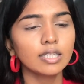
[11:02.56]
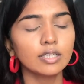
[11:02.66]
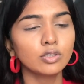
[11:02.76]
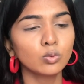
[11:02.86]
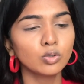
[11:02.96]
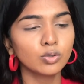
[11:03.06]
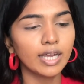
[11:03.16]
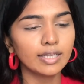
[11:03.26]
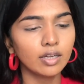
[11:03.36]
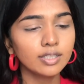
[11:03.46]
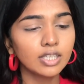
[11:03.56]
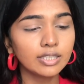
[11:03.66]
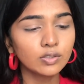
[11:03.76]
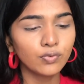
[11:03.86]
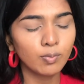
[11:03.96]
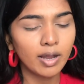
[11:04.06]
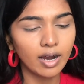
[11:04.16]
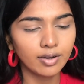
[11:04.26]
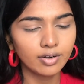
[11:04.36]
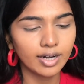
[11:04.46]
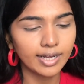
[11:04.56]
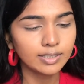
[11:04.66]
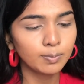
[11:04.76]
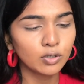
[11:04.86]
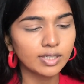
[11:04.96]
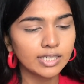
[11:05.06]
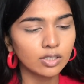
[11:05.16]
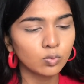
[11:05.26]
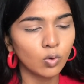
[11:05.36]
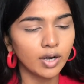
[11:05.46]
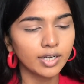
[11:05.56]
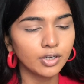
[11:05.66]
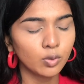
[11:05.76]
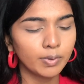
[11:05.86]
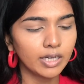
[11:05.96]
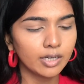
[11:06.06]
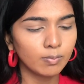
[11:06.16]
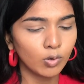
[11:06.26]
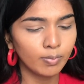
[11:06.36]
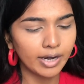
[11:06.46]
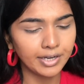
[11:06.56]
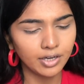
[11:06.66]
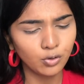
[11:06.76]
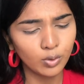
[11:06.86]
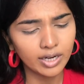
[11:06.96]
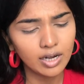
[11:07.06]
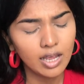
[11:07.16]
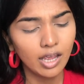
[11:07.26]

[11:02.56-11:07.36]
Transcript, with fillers: the two together just for my under eyes because I just want it to be a little more bright and you can